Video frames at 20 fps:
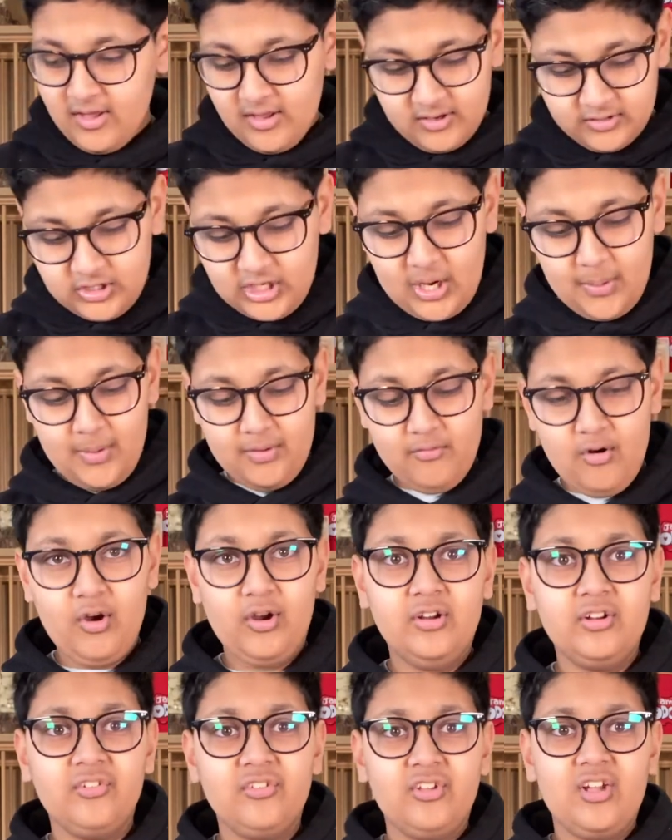Don't get me wrong,
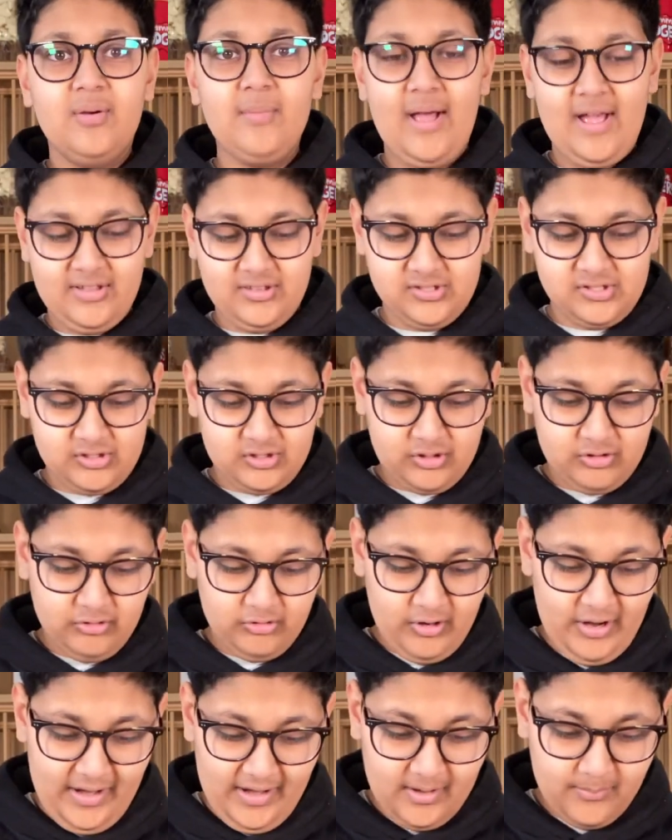it doesn't come out as
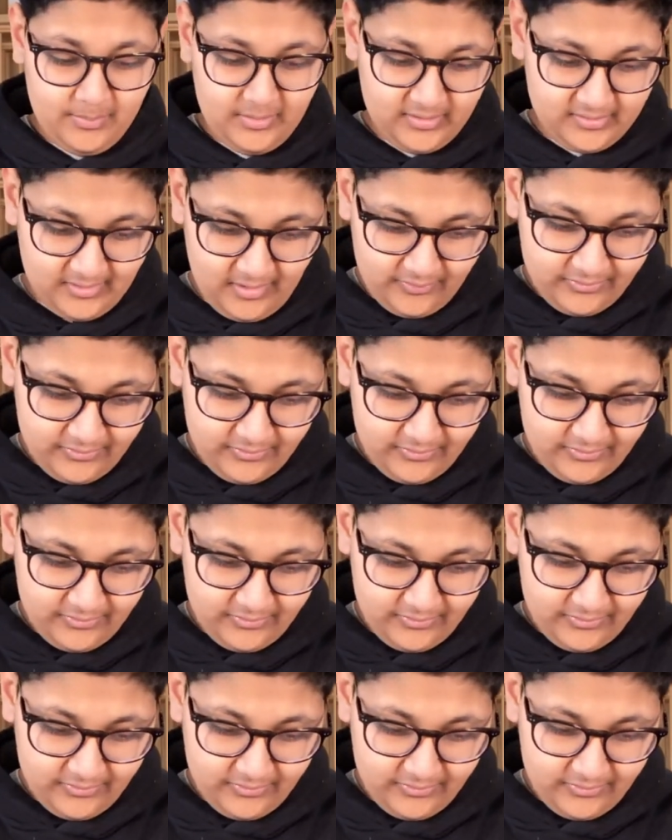great, because you